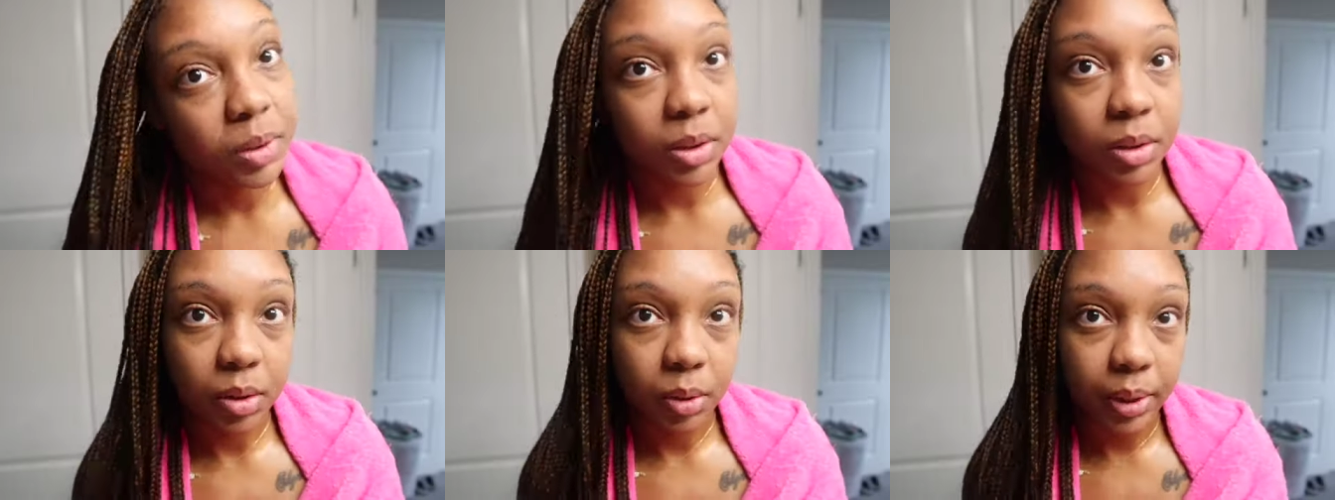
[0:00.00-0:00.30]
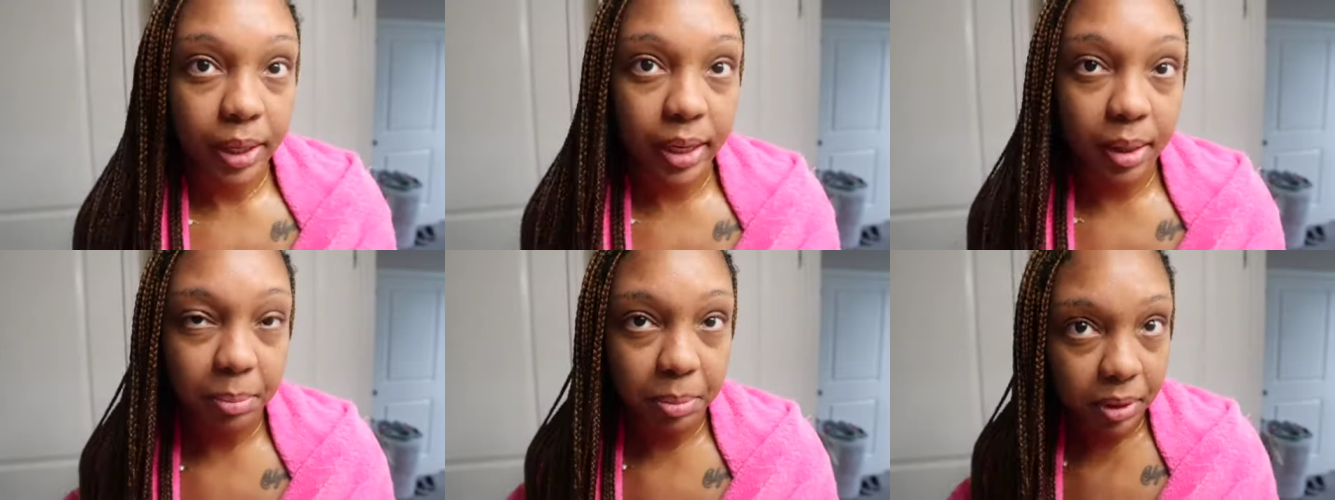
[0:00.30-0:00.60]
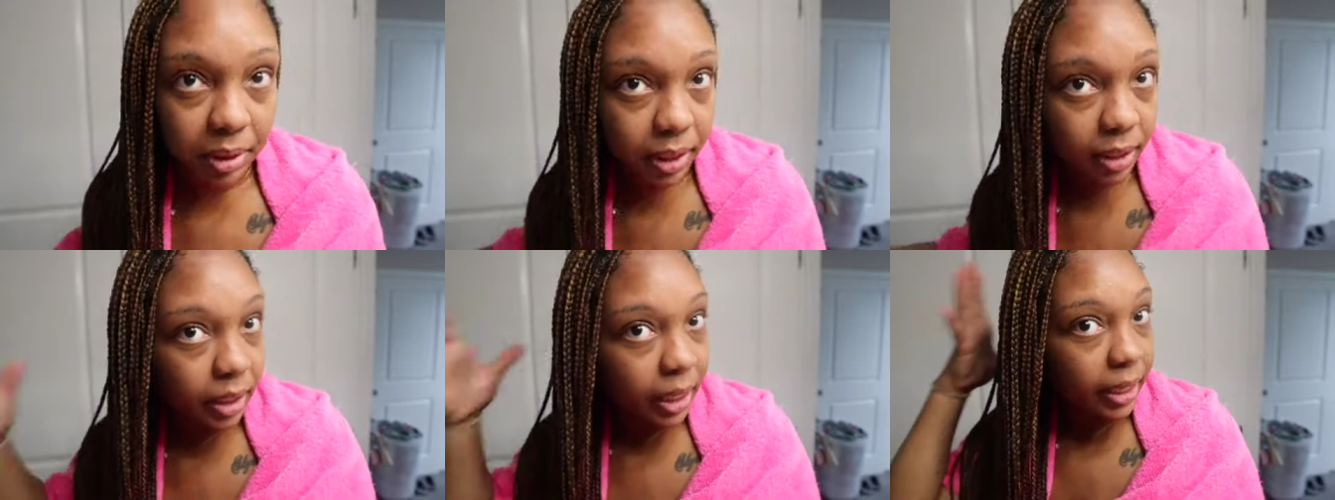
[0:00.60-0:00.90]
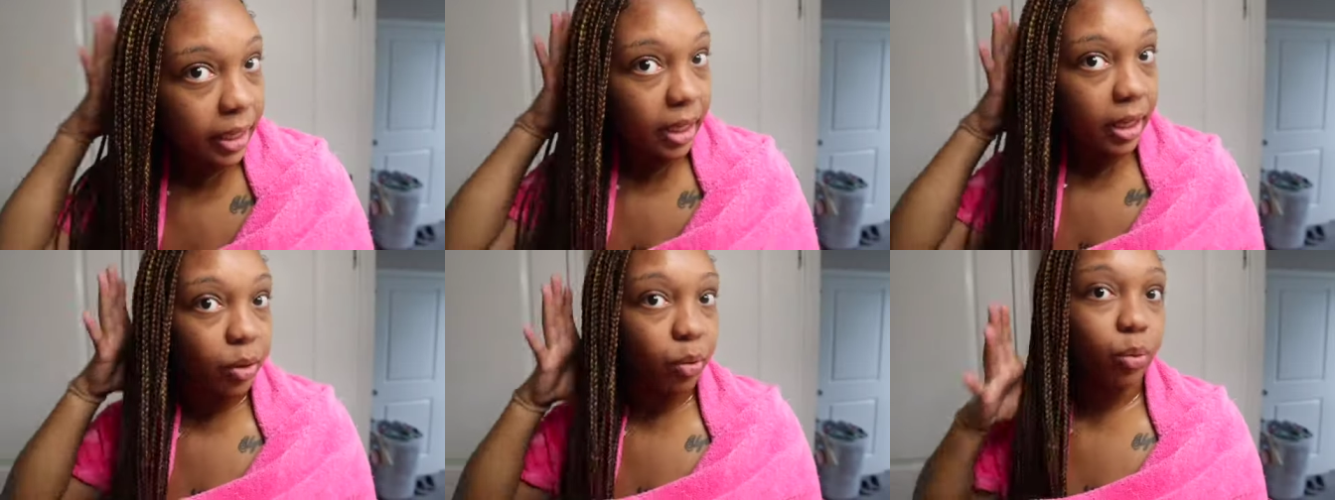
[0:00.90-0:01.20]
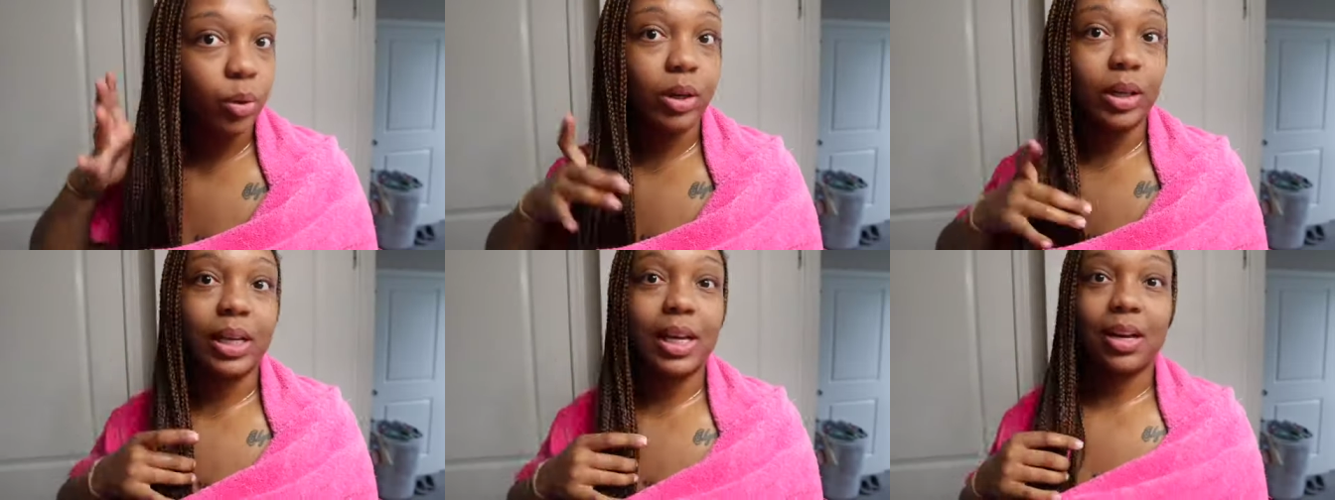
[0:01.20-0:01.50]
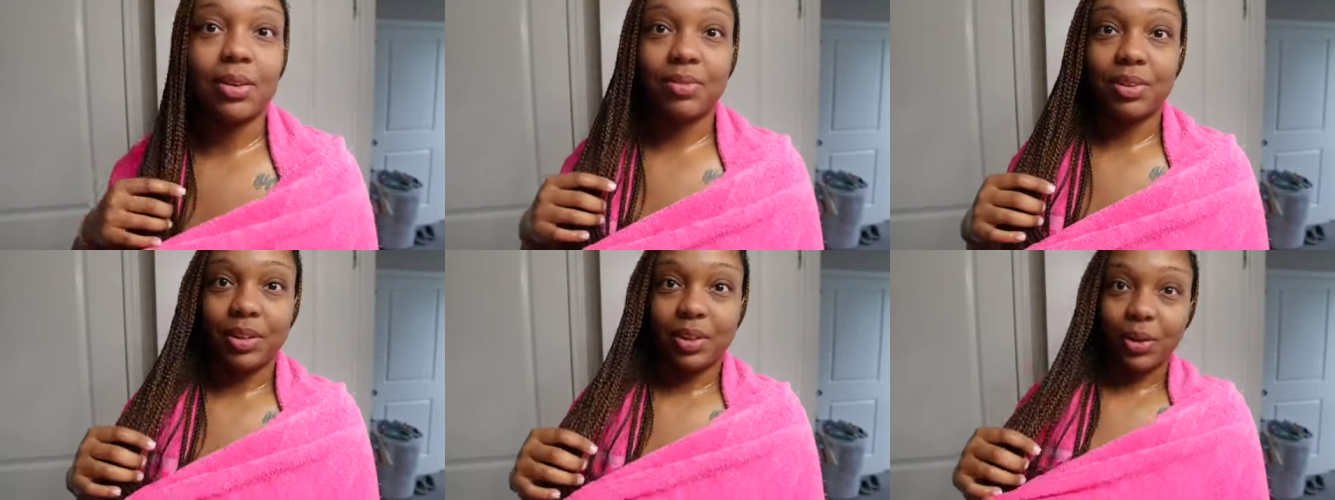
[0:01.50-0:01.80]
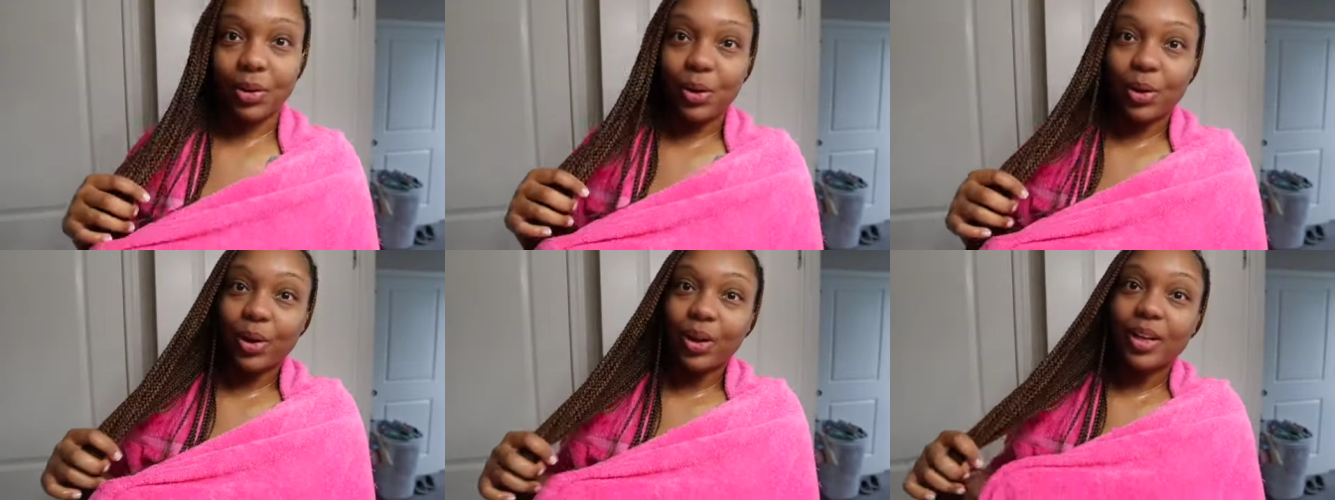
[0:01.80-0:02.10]
So yeah, but they like get really heavy
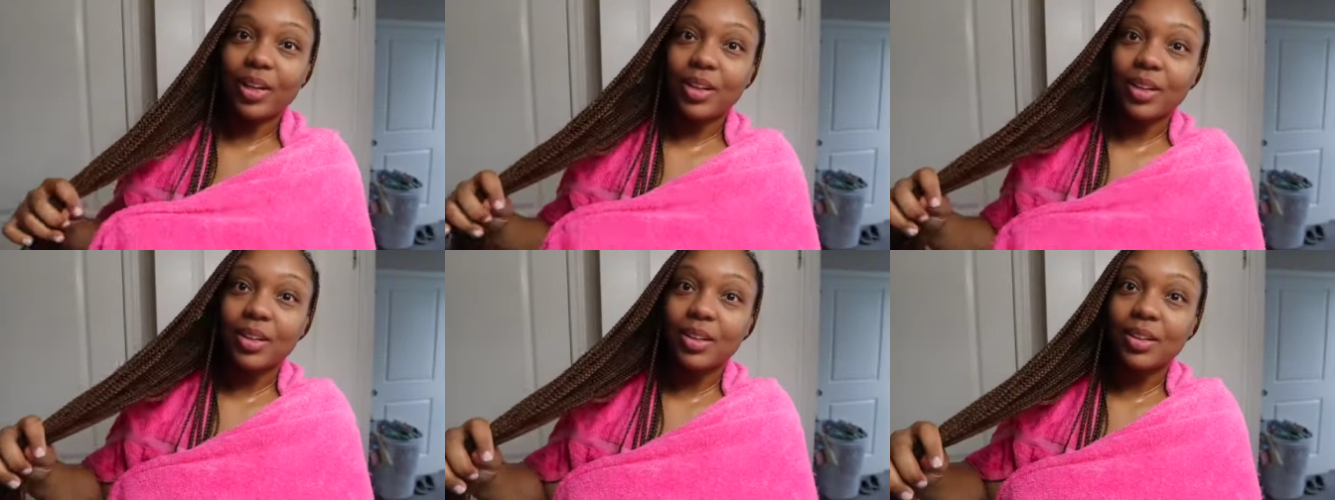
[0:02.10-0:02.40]
though.